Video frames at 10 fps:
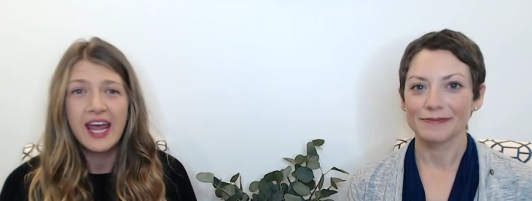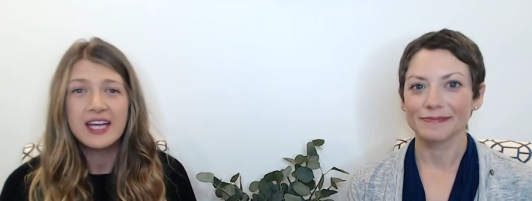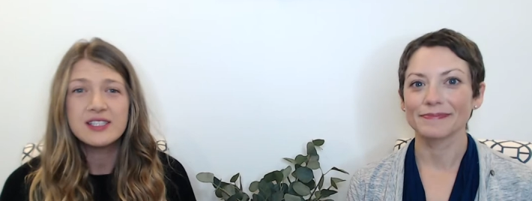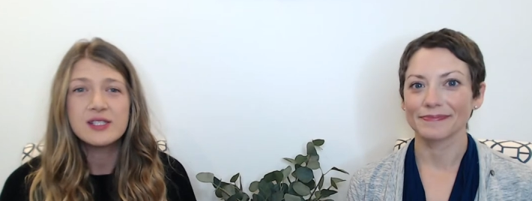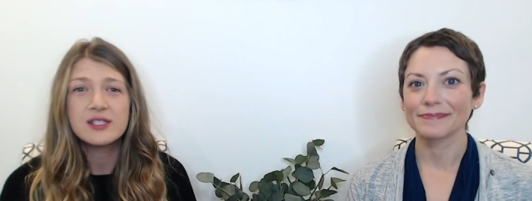
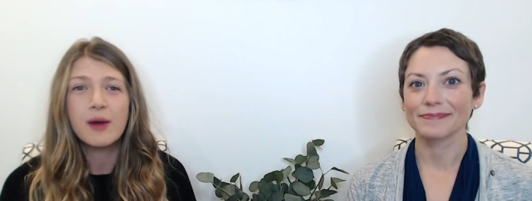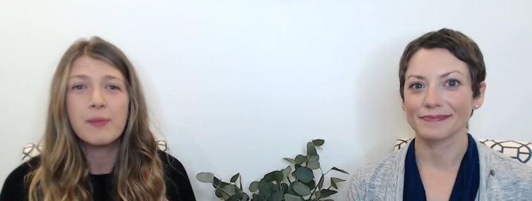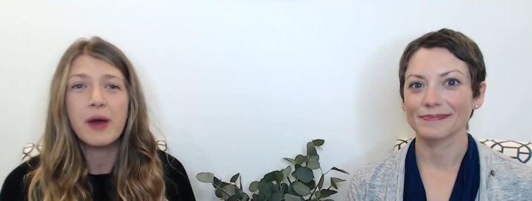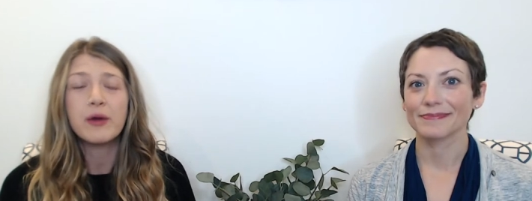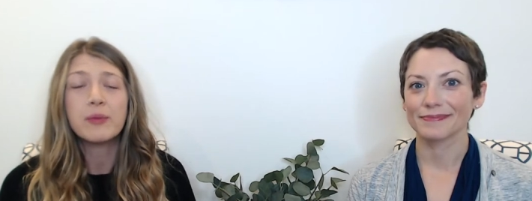Speaker 1: It's
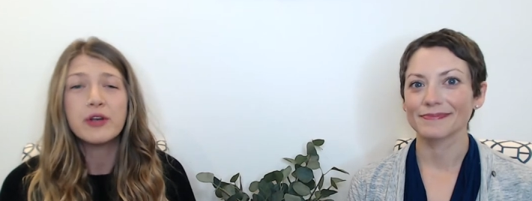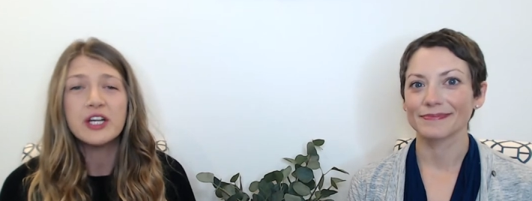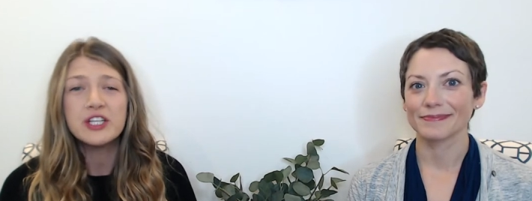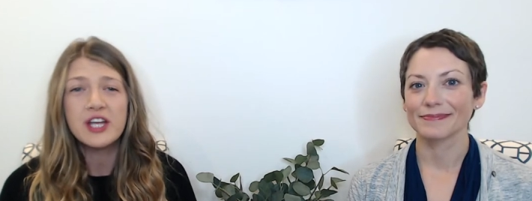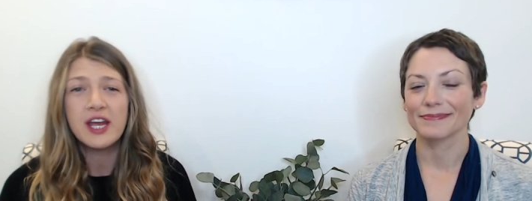about
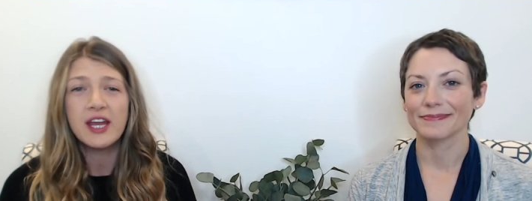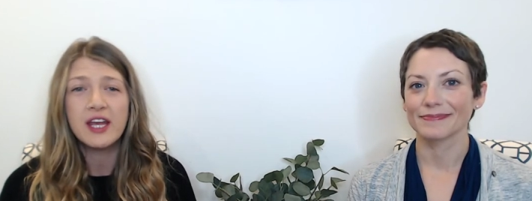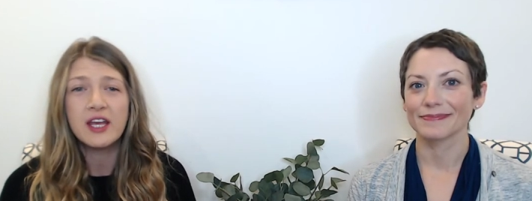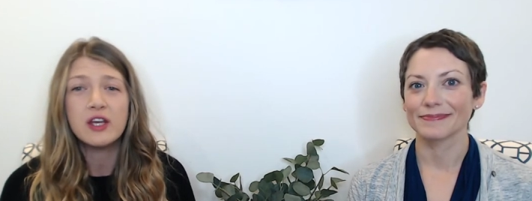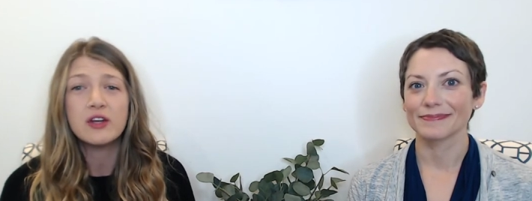
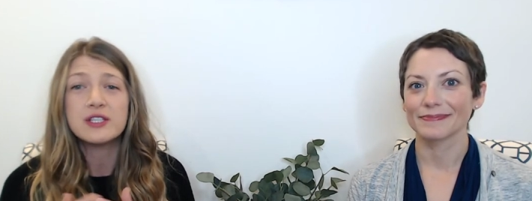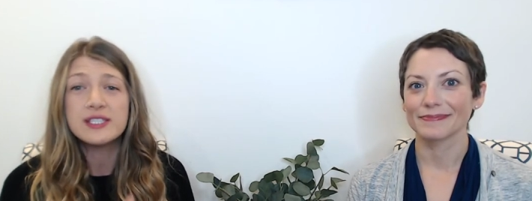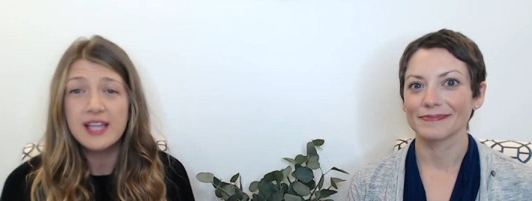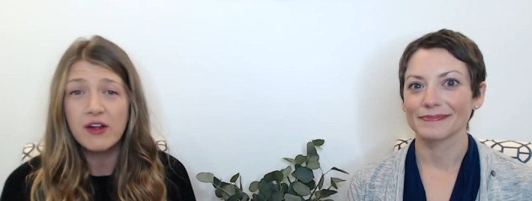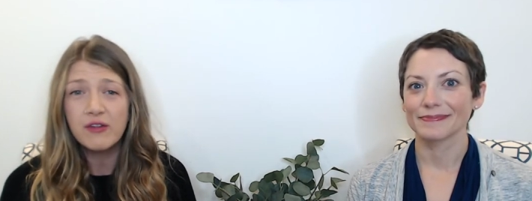appreciating
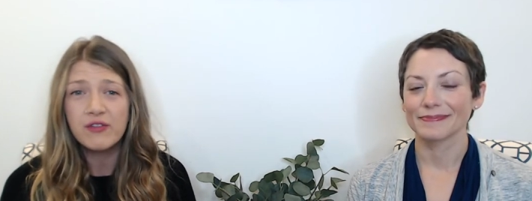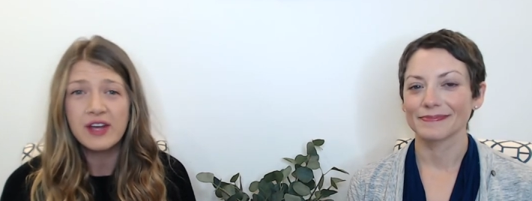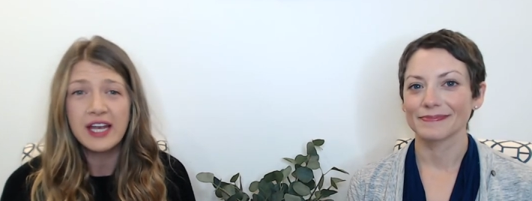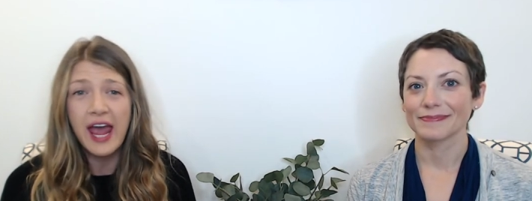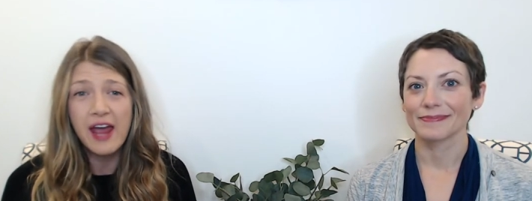yourself
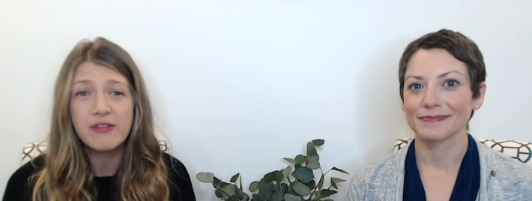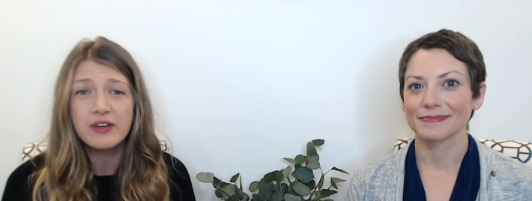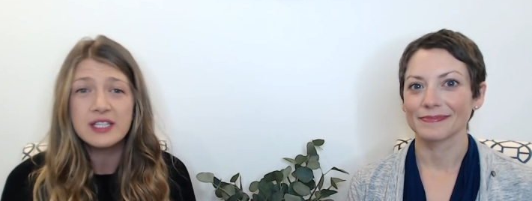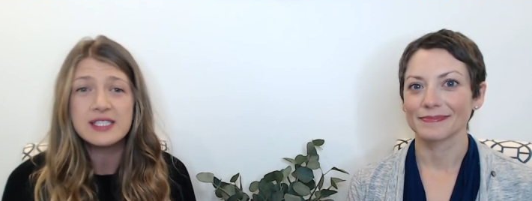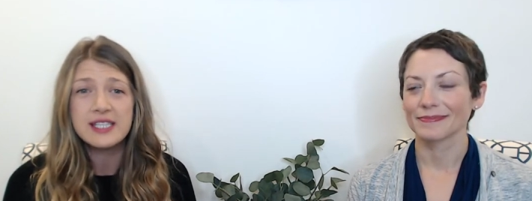in
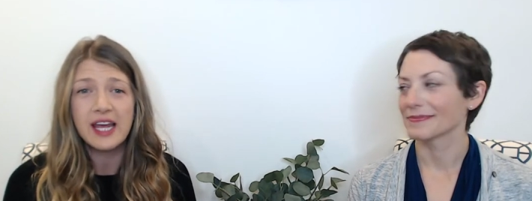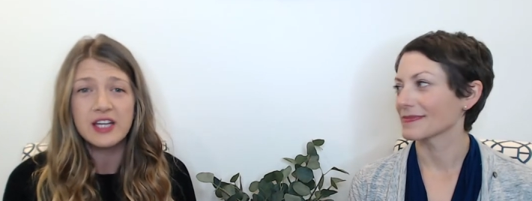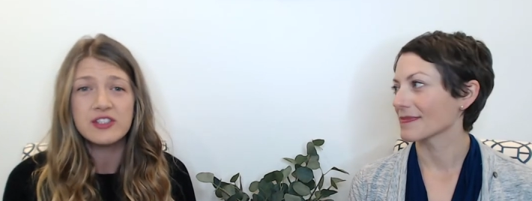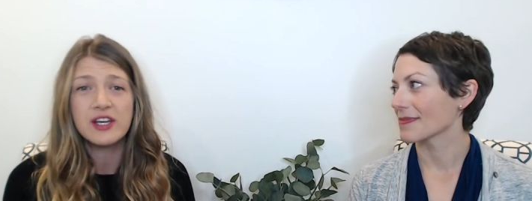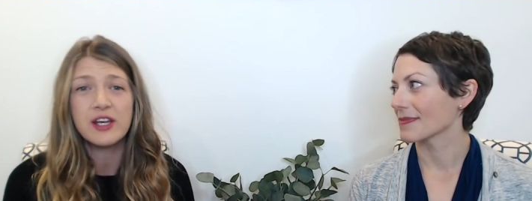every
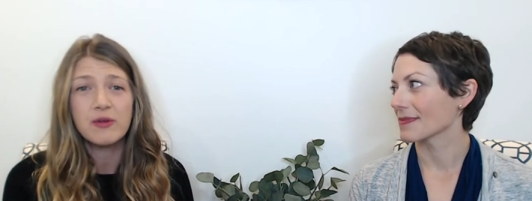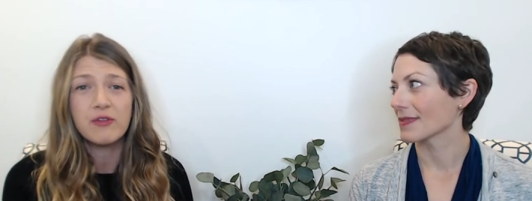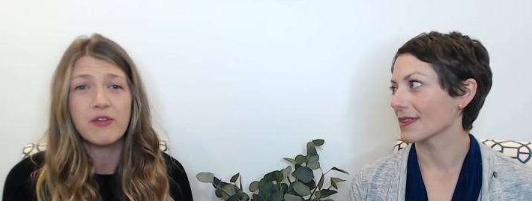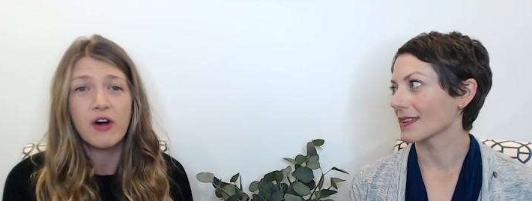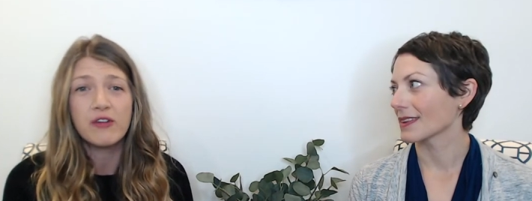stage that you
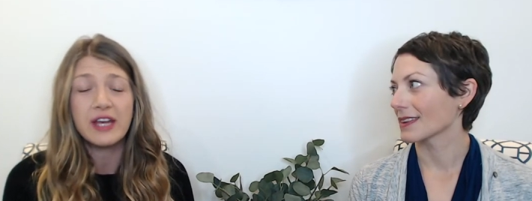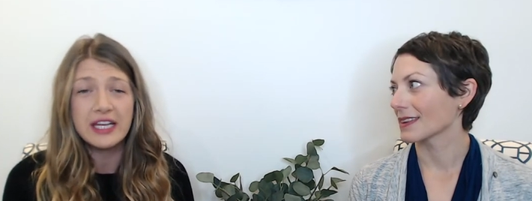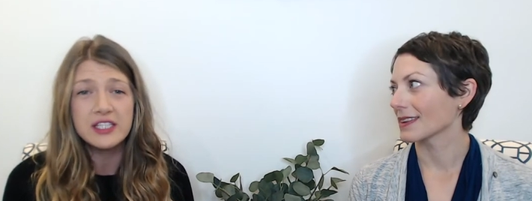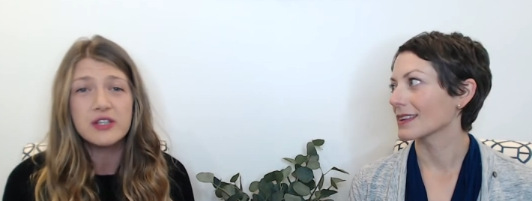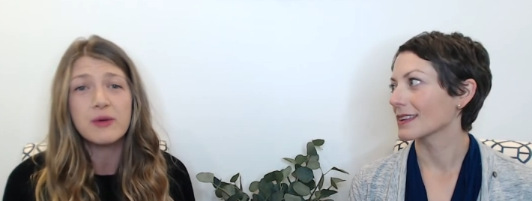evolve
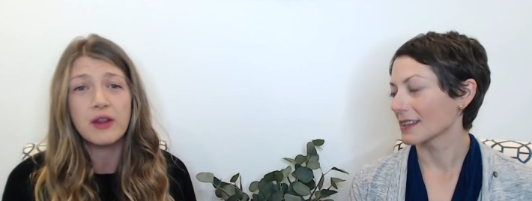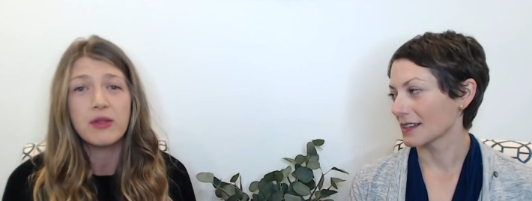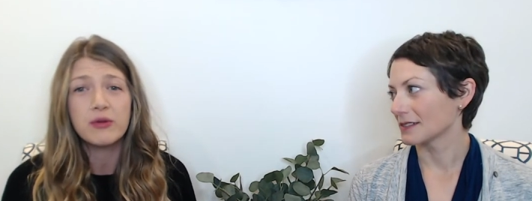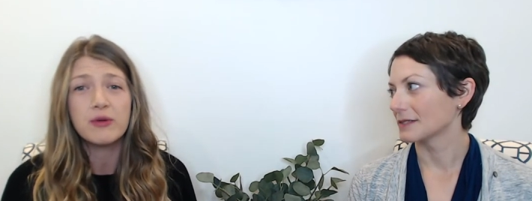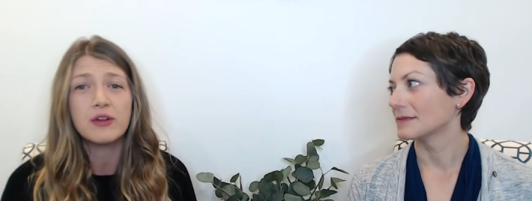into and
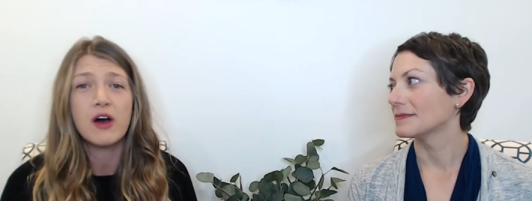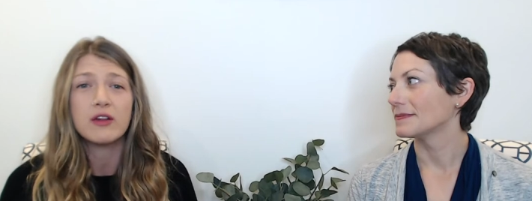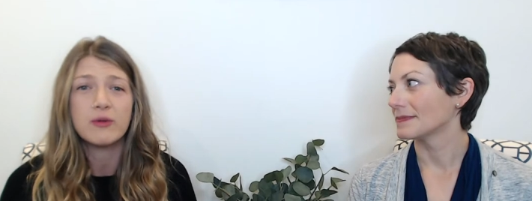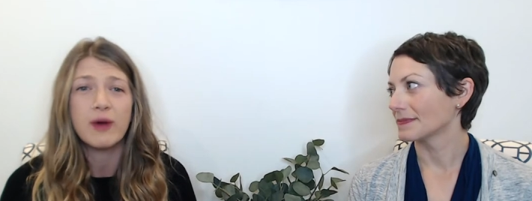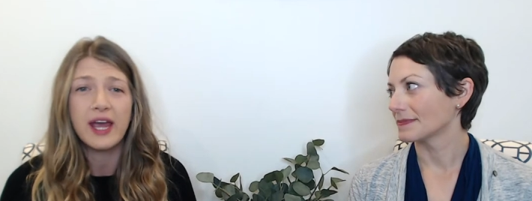through
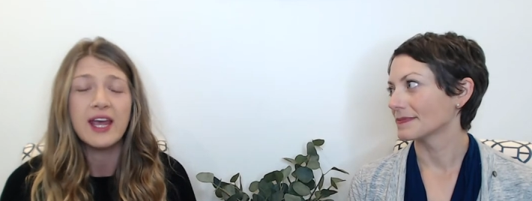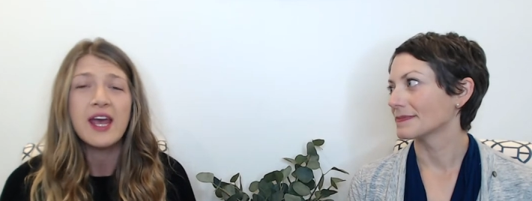along the way